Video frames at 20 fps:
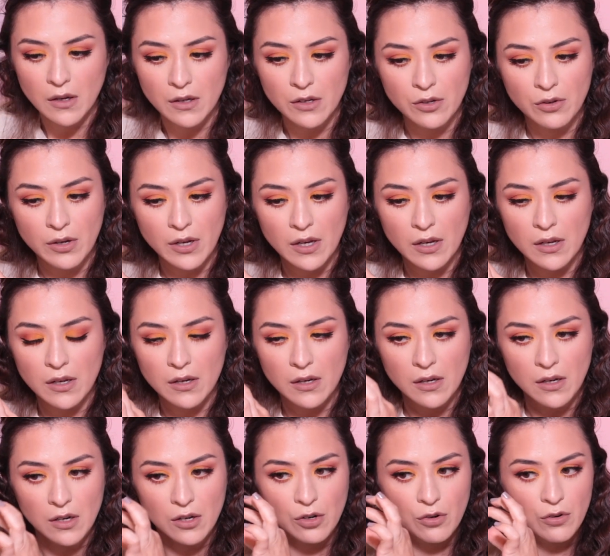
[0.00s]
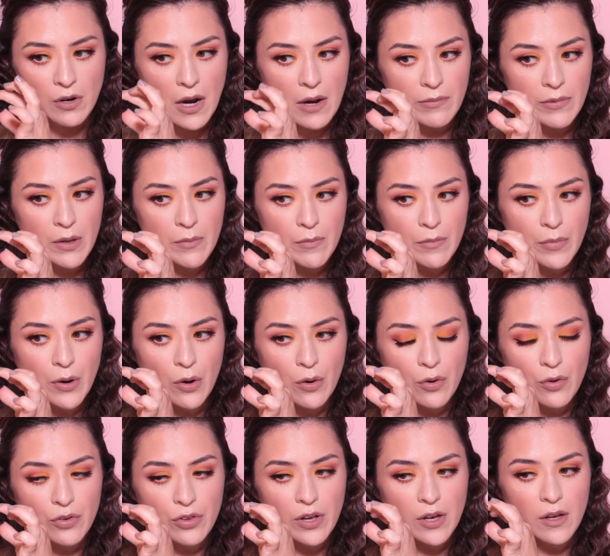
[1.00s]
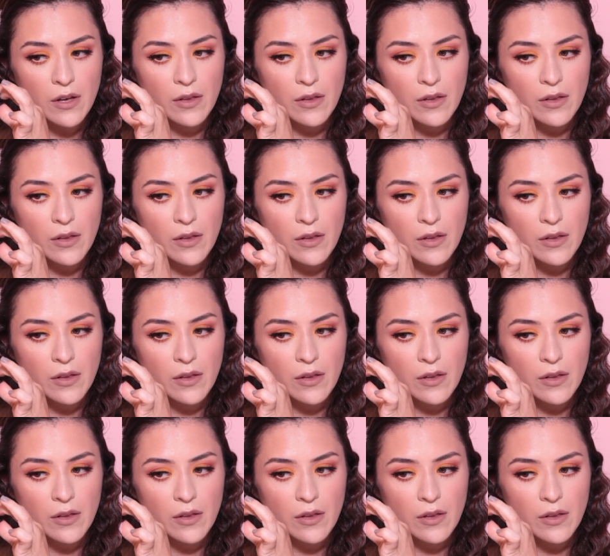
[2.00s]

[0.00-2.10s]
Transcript: You can grab them both.